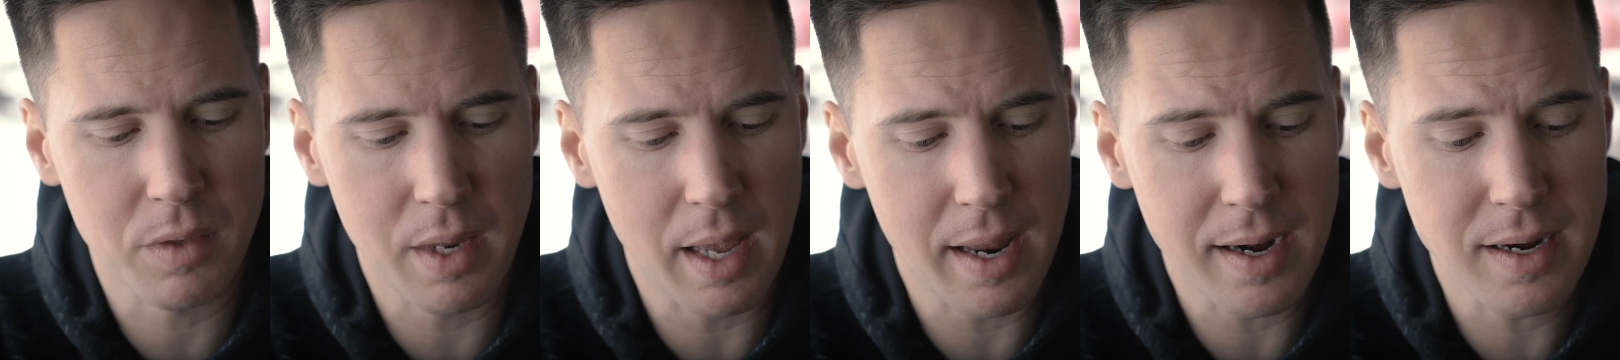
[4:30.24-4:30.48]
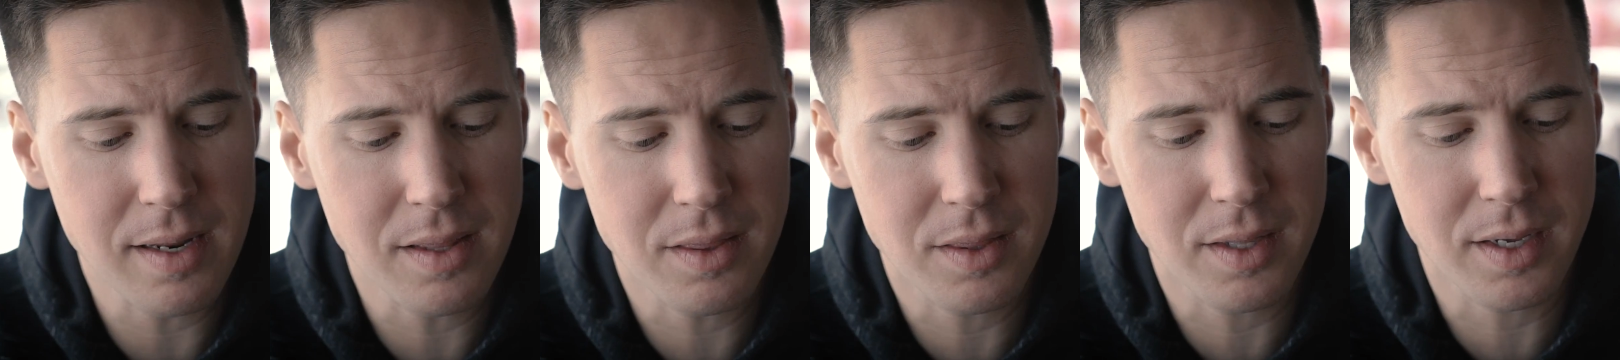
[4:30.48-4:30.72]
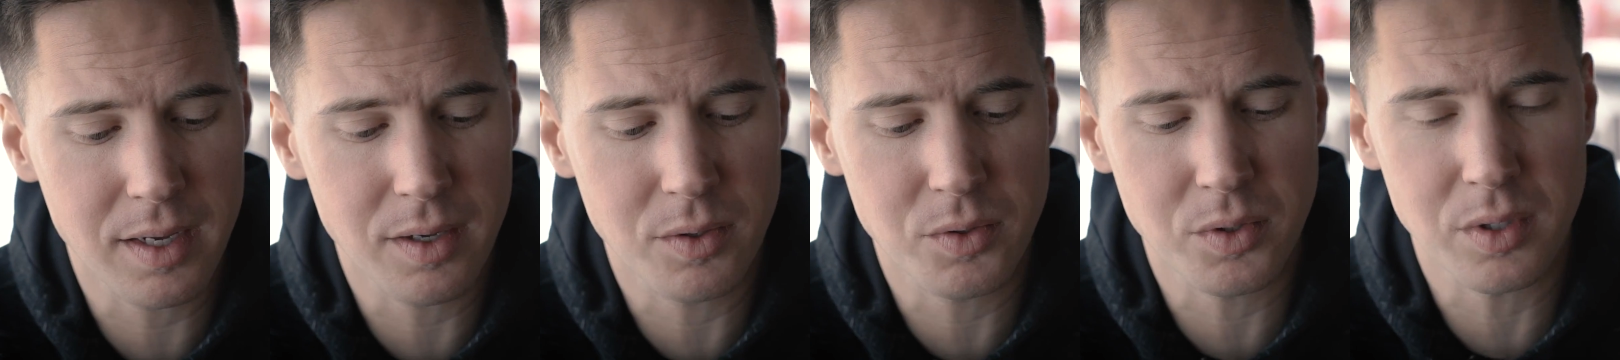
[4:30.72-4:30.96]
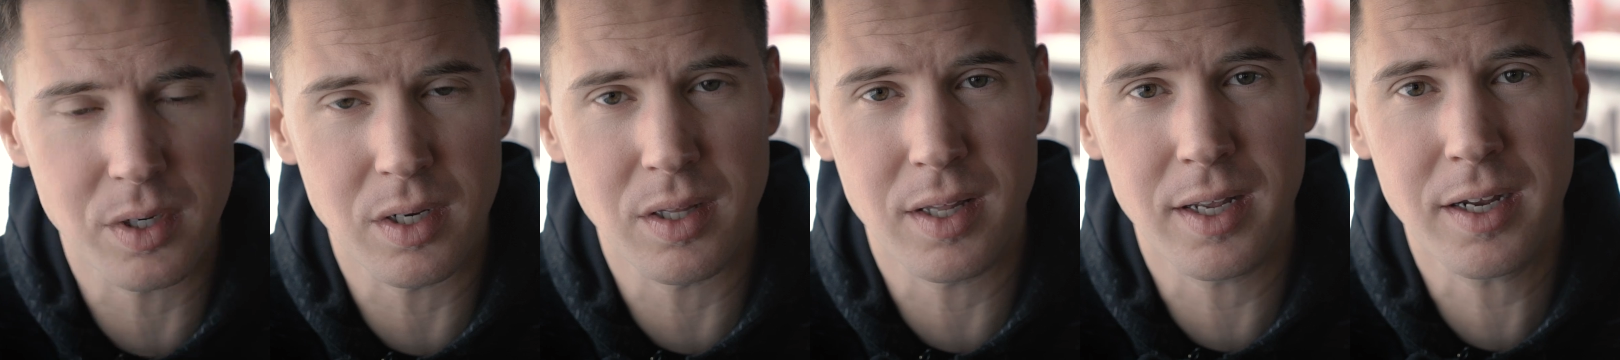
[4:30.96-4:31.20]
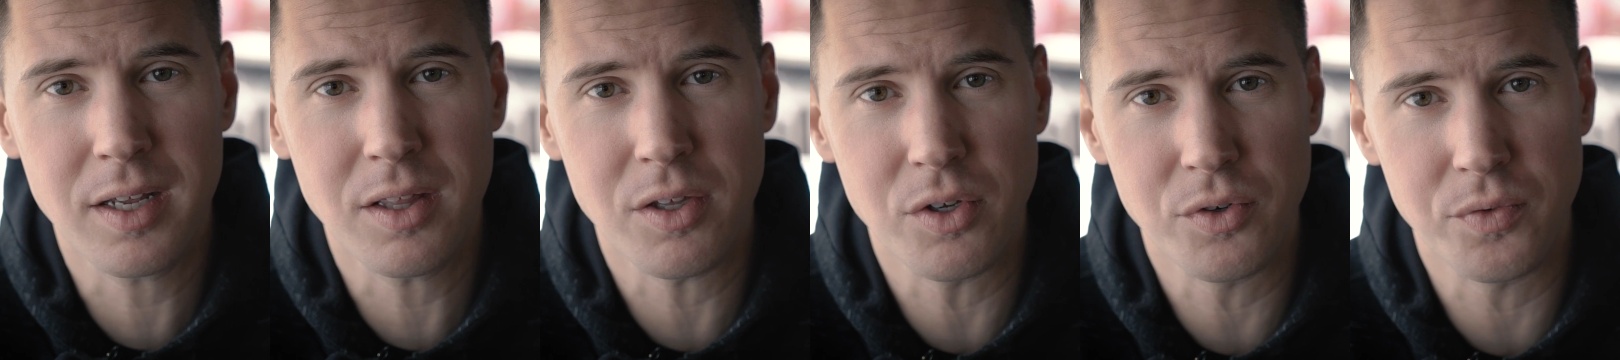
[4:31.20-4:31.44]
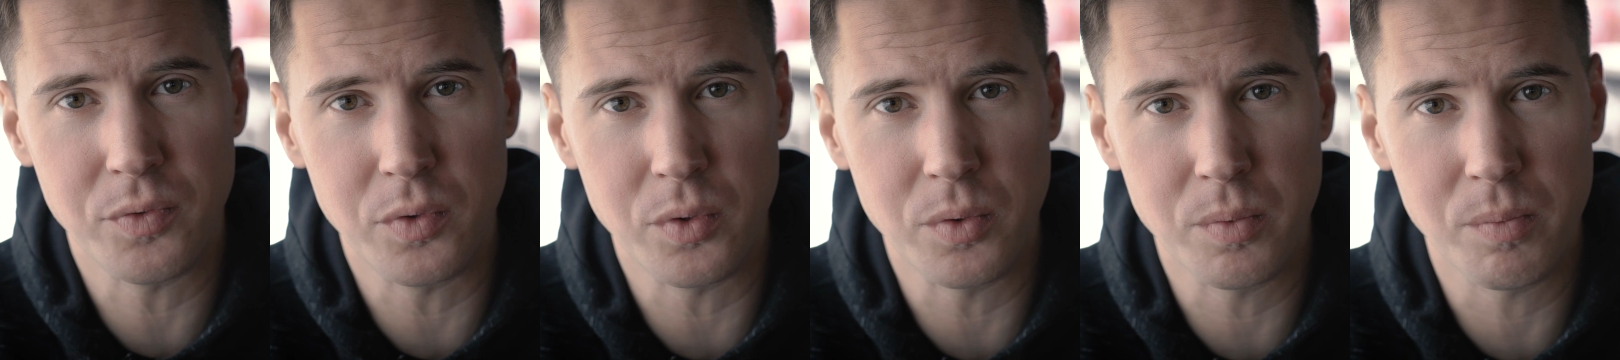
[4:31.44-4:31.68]
I didn't think I was going to like
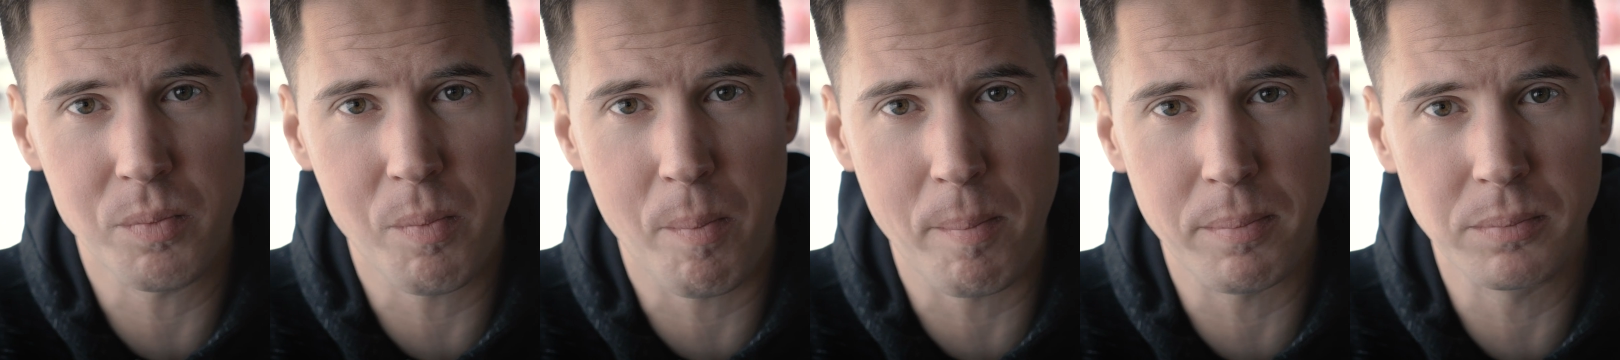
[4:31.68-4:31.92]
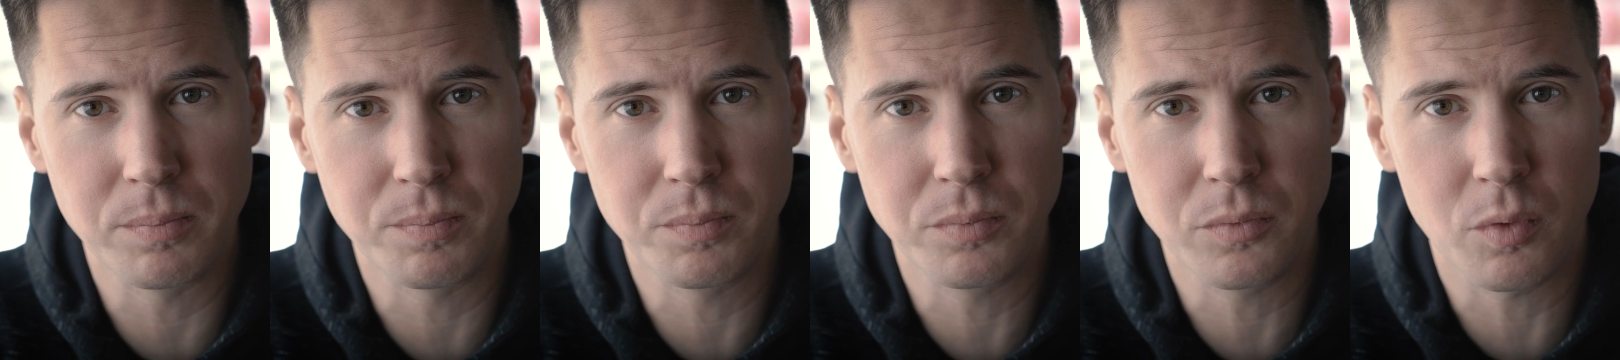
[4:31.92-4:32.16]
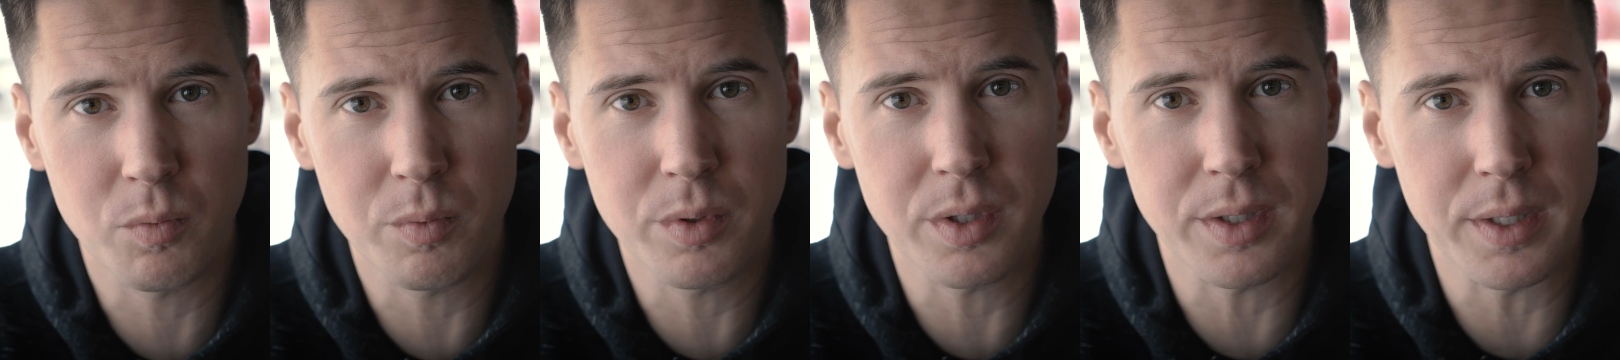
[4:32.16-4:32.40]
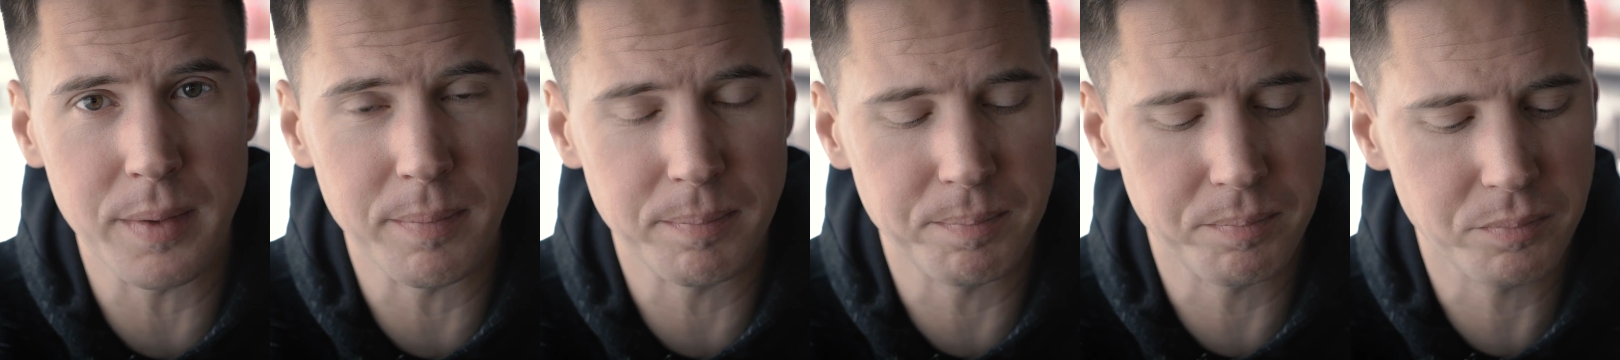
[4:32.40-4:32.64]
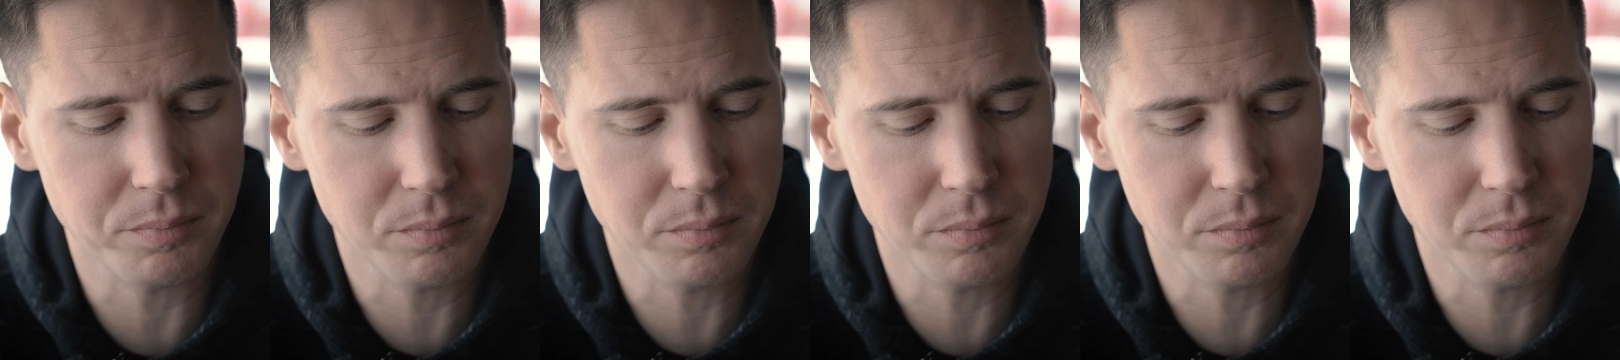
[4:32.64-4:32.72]
this food. Really.